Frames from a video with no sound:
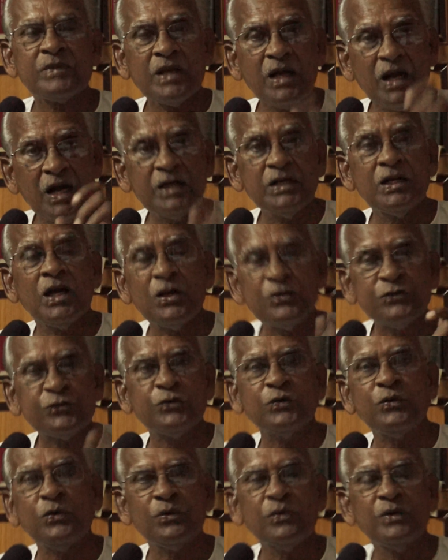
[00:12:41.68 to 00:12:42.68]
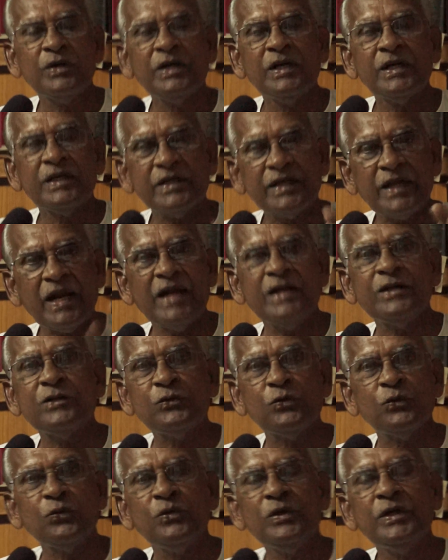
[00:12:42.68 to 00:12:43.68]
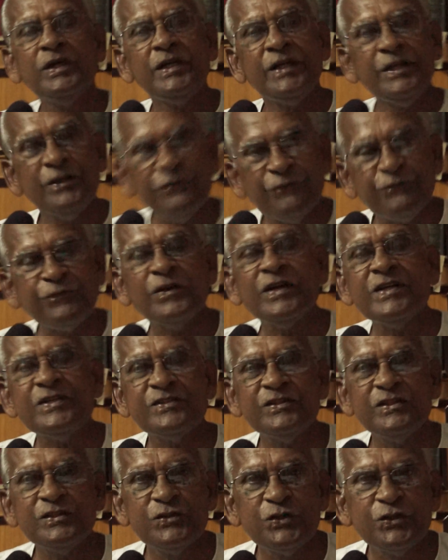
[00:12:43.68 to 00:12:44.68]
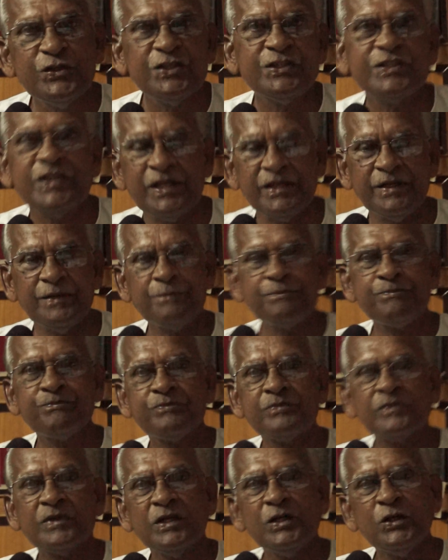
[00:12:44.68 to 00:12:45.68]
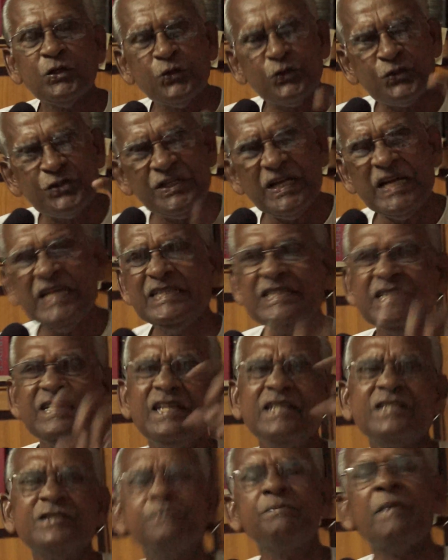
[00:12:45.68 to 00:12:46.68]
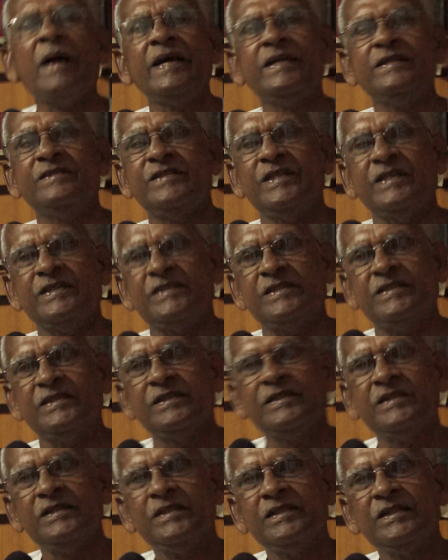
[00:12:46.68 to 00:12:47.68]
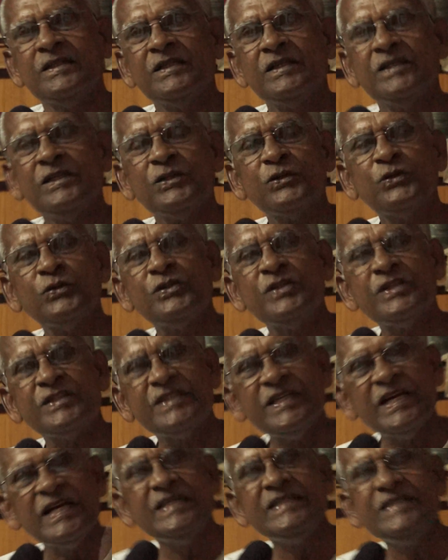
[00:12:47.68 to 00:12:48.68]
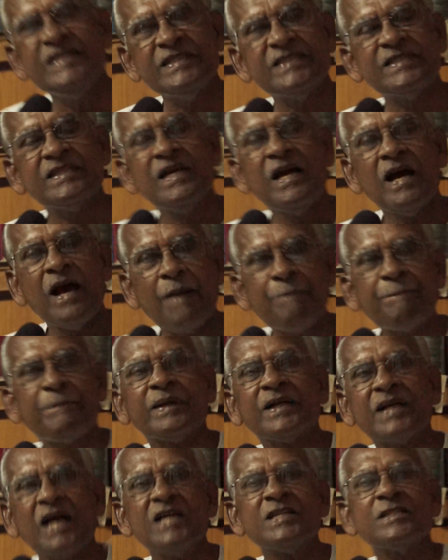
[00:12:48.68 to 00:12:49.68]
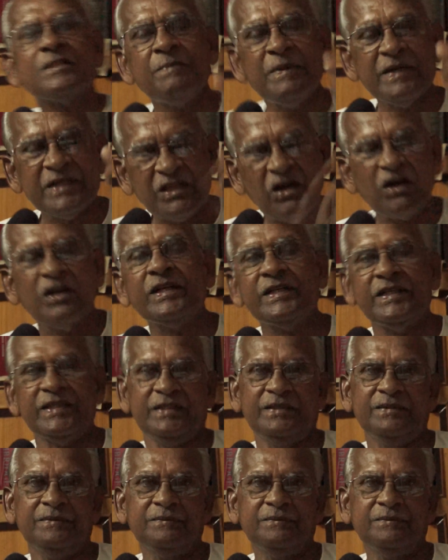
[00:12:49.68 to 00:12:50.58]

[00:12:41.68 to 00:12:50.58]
and also trying to influence the judiciary to change its mindset, to change its upper caste mentality.